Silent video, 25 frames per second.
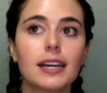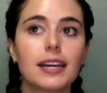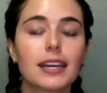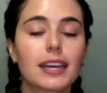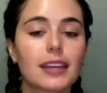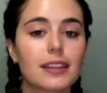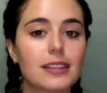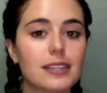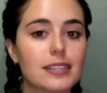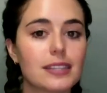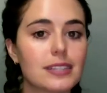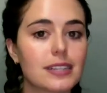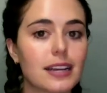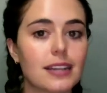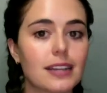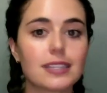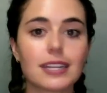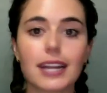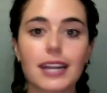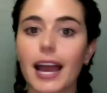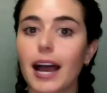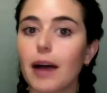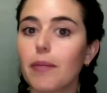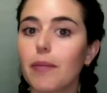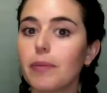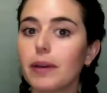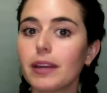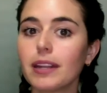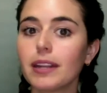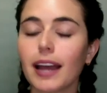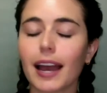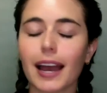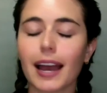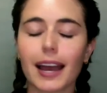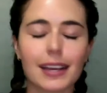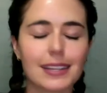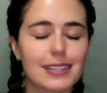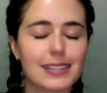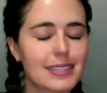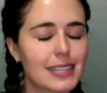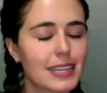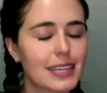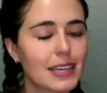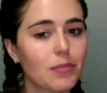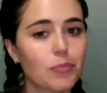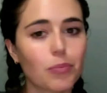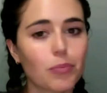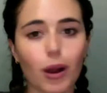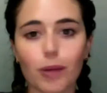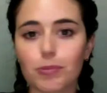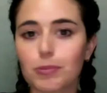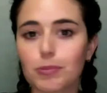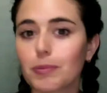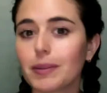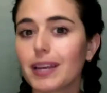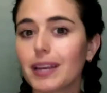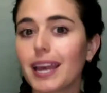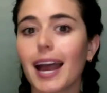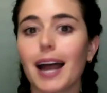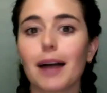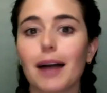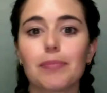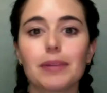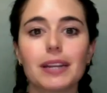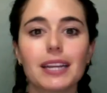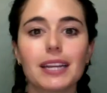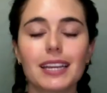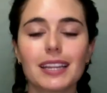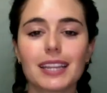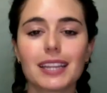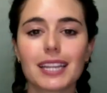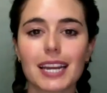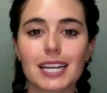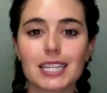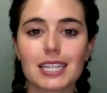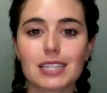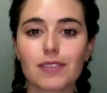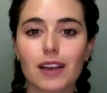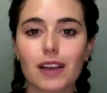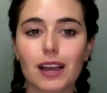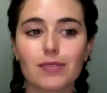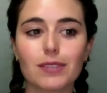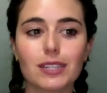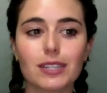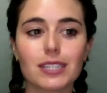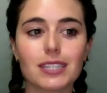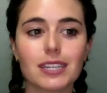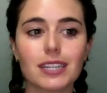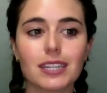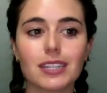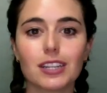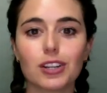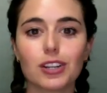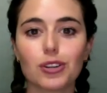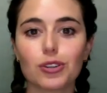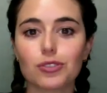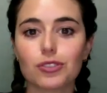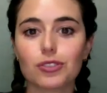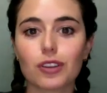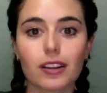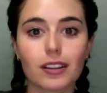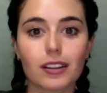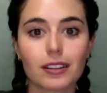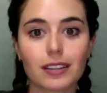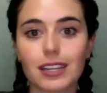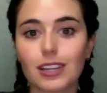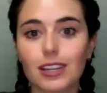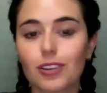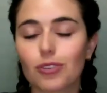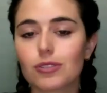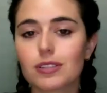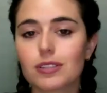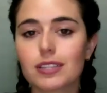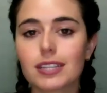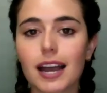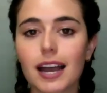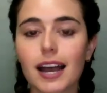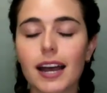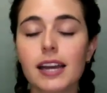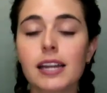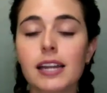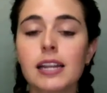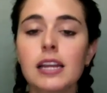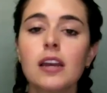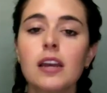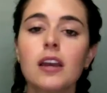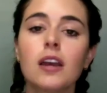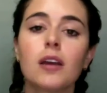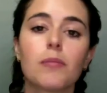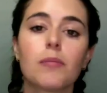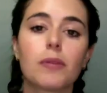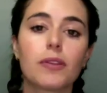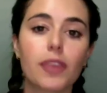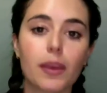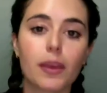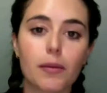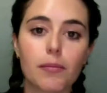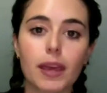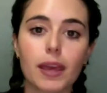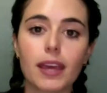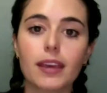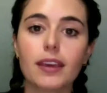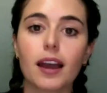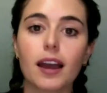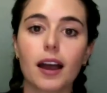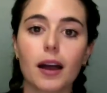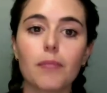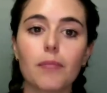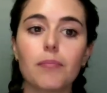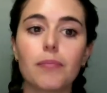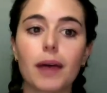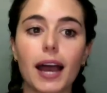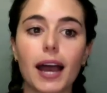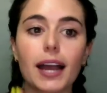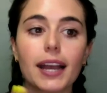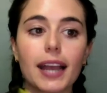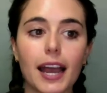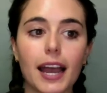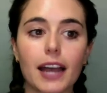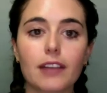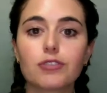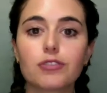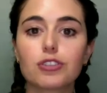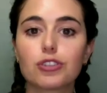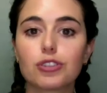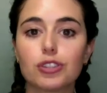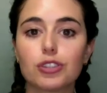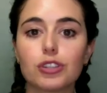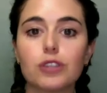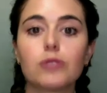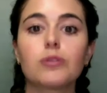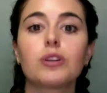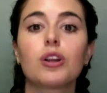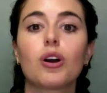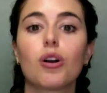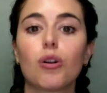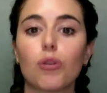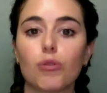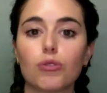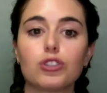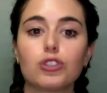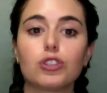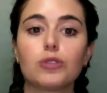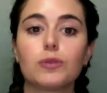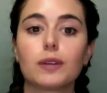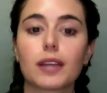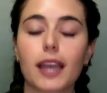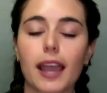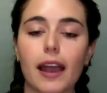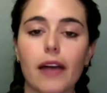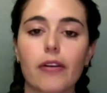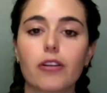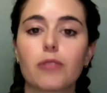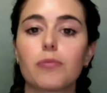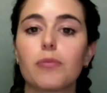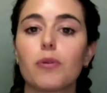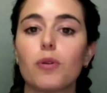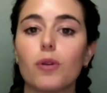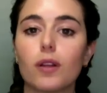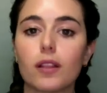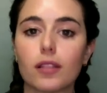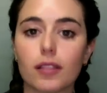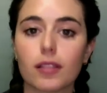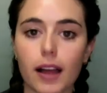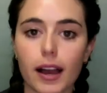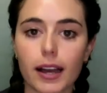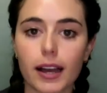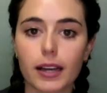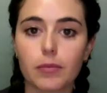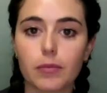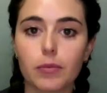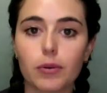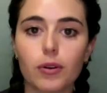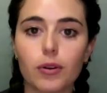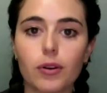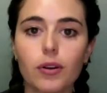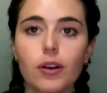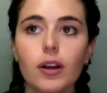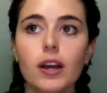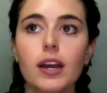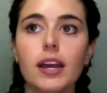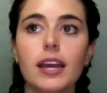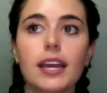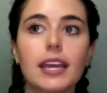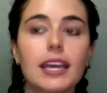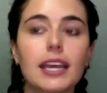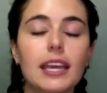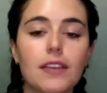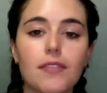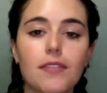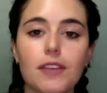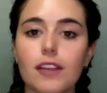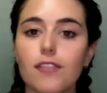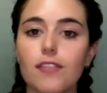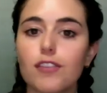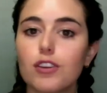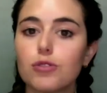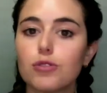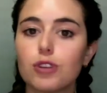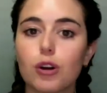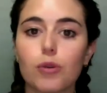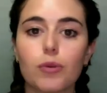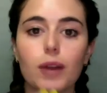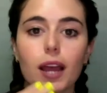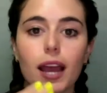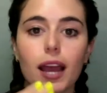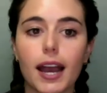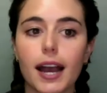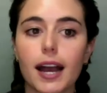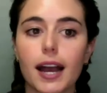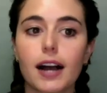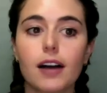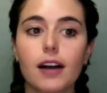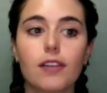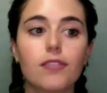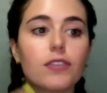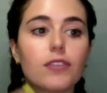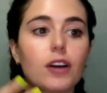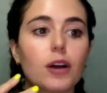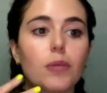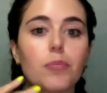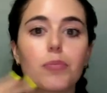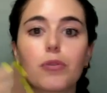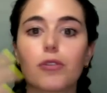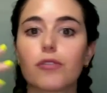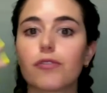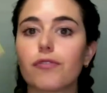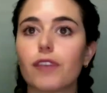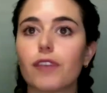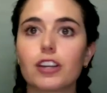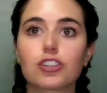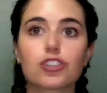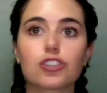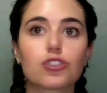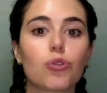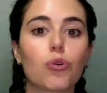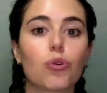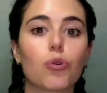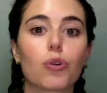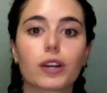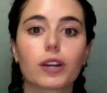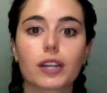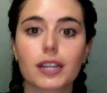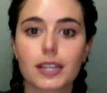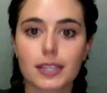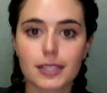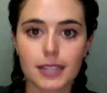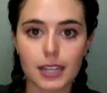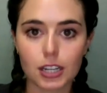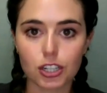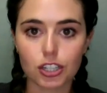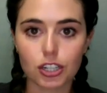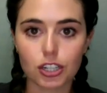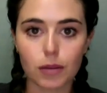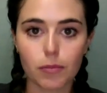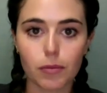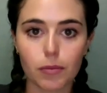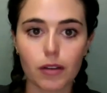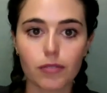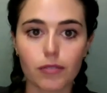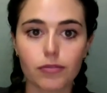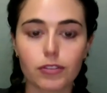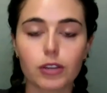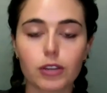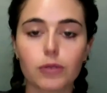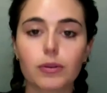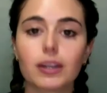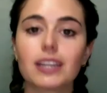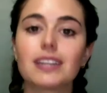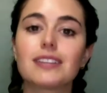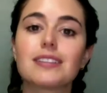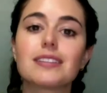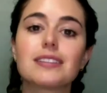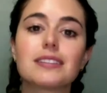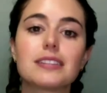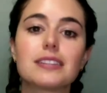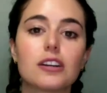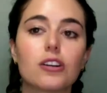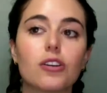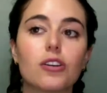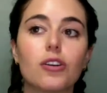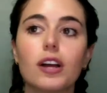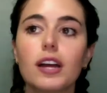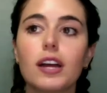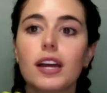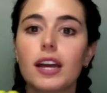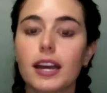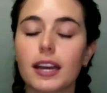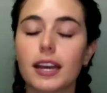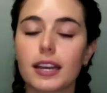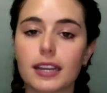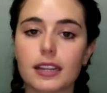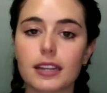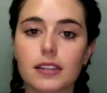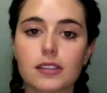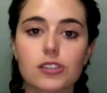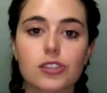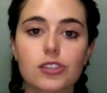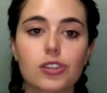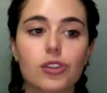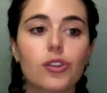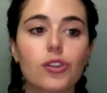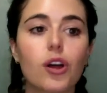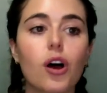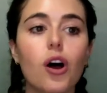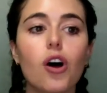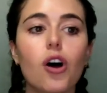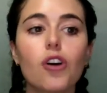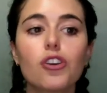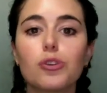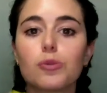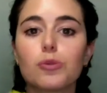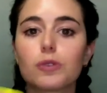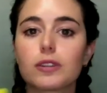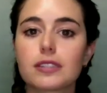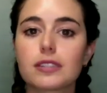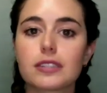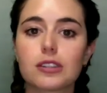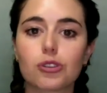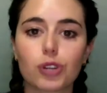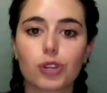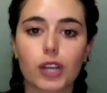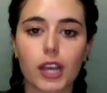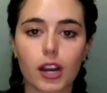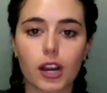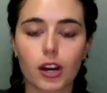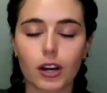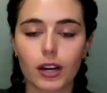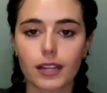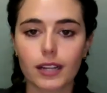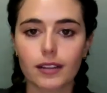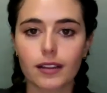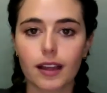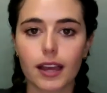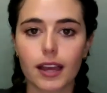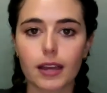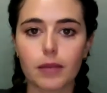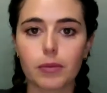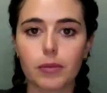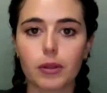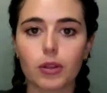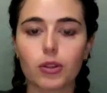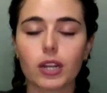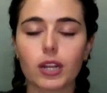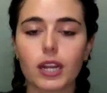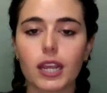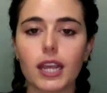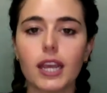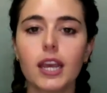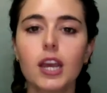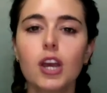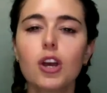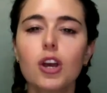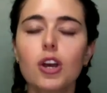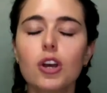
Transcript: Again, this doesn't happen. I see it probably happening in the next 5 to 10 years on a legal side, but they may come back after you and hold you accountable and liable, even if you don't have a professional organization above you. It is still against the law. You are still carrying liability.